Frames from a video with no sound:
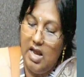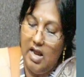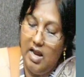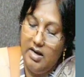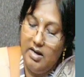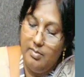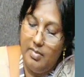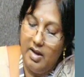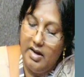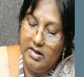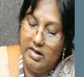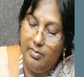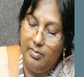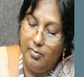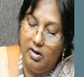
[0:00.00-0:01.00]
and my
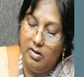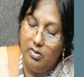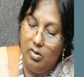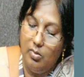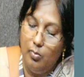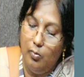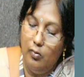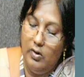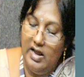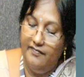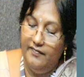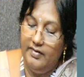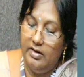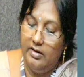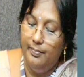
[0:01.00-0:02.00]
tape control move
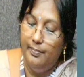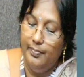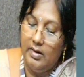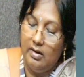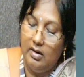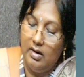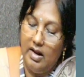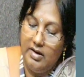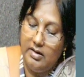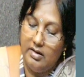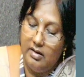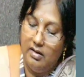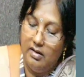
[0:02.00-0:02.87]
left, right.